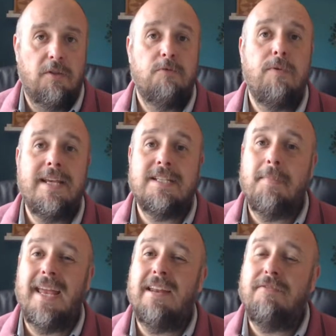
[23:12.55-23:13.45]
The reason
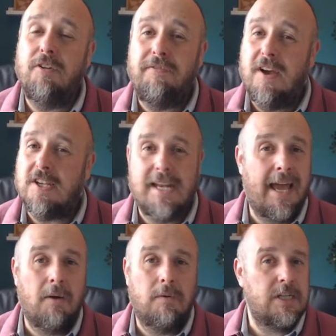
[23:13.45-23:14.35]
being, if your first
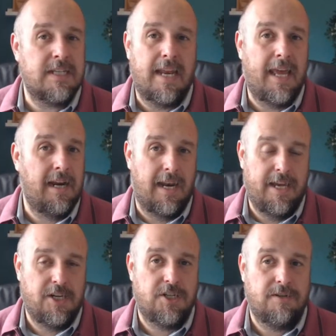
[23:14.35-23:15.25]
language isn't
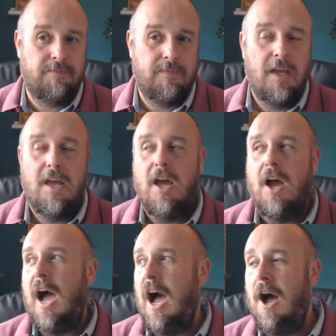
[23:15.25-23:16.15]
English,
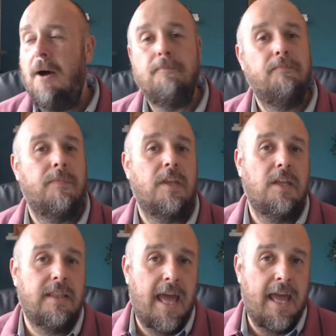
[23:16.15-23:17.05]

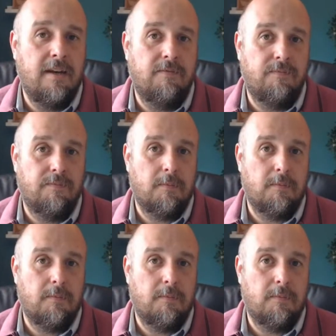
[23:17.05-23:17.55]
then